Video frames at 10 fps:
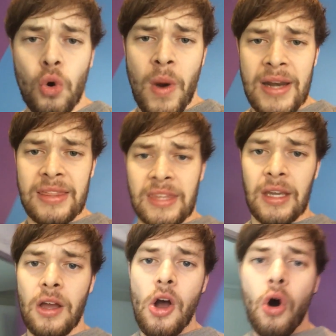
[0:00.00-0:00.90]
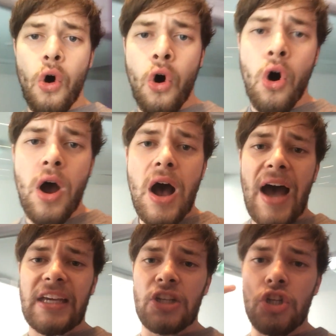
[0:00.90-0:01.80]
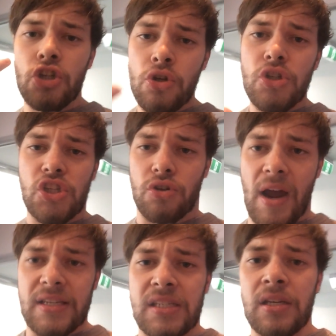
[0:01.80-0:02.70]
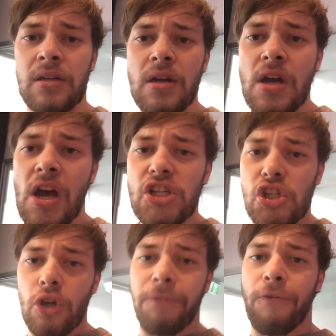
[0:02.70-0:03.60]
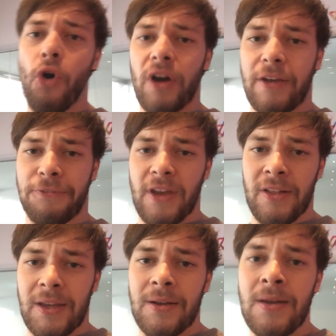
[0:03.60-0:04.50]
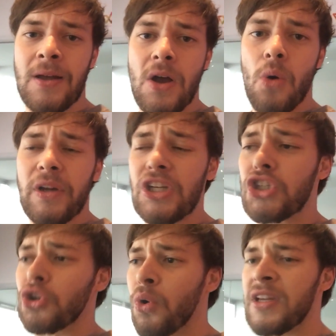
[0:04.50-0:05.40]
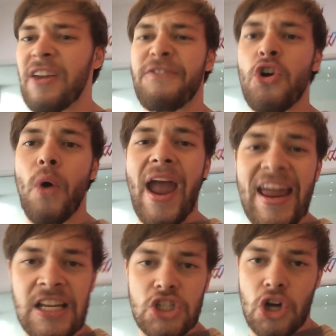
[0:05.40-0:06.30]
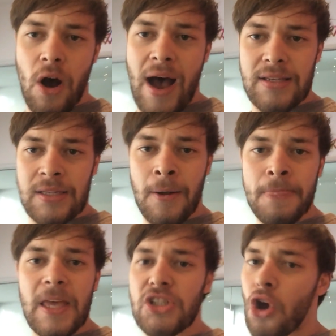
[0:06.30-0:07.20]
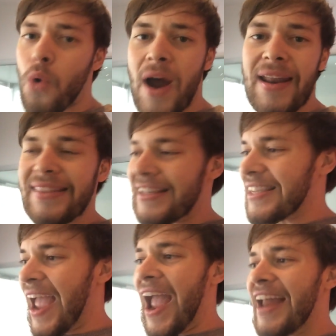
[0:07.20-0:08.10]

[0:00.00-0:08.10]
do anything. Or I can use stress. It's a euphoric feeling. When you do it, you feel energized. There's no one that's